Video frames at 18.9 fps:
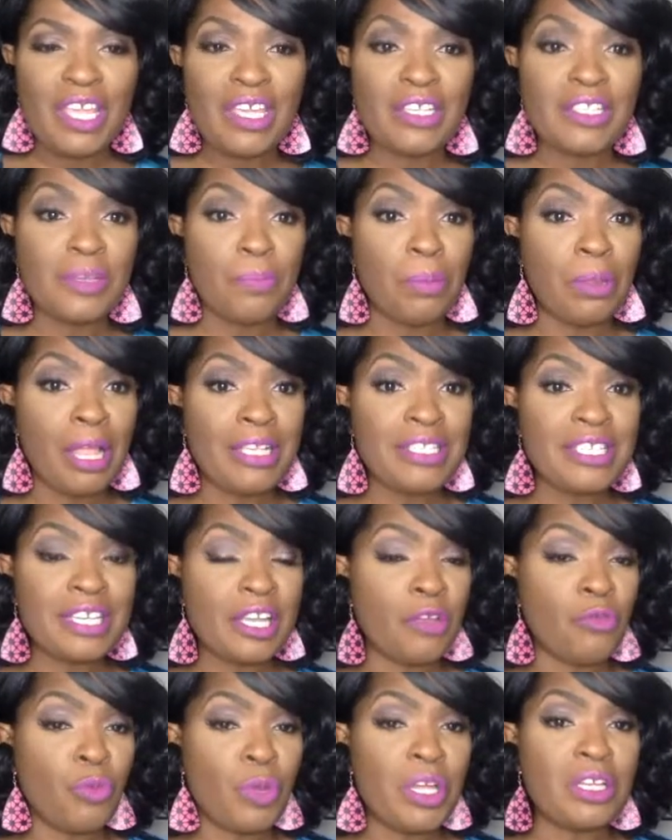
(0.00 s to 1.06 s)
He is a
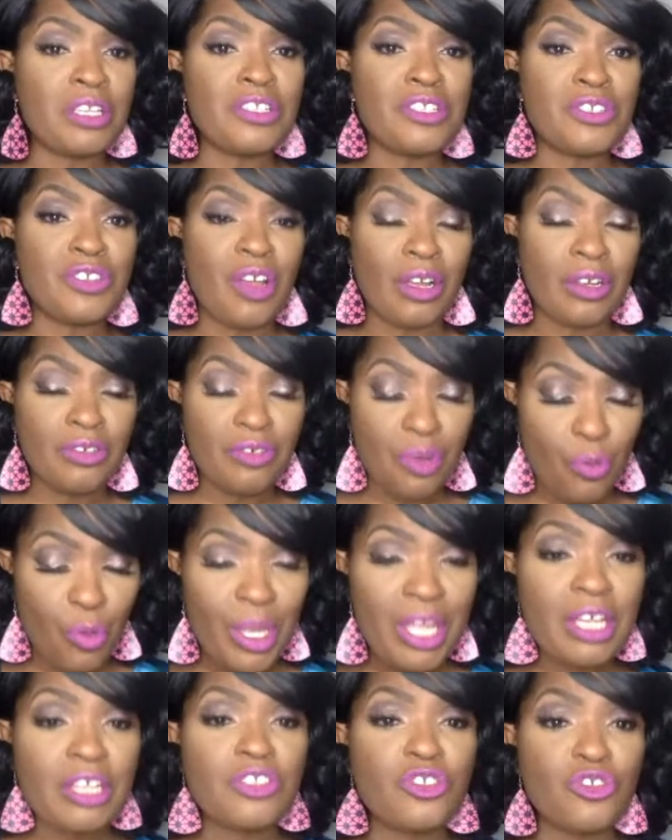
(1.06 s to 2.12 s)
plastic and
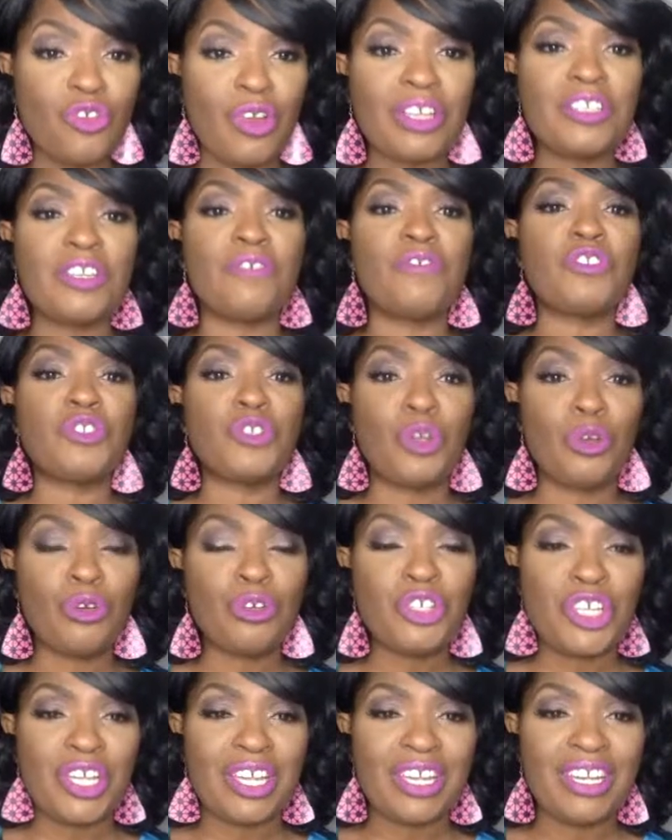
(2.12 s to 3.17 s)
reconstructive
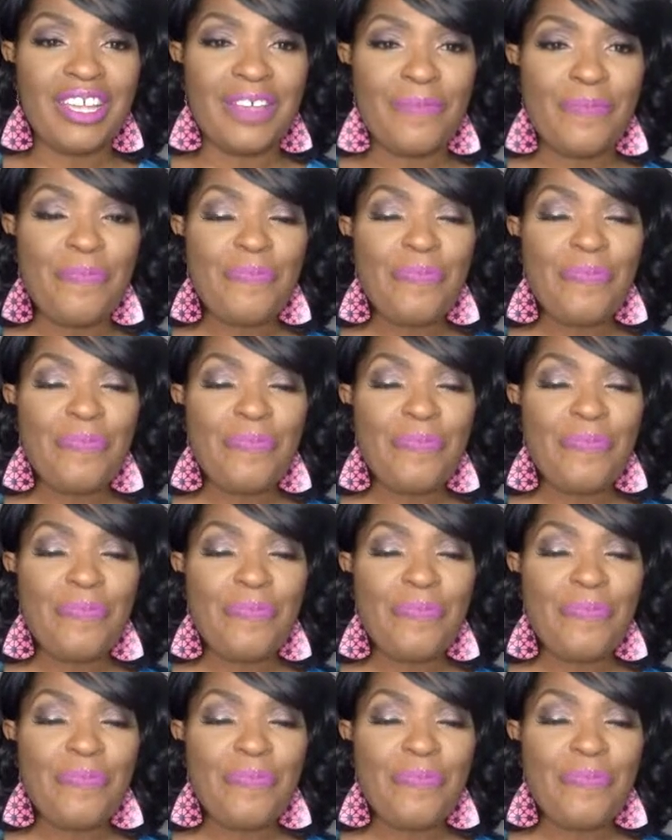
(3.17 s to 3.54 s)
surgeon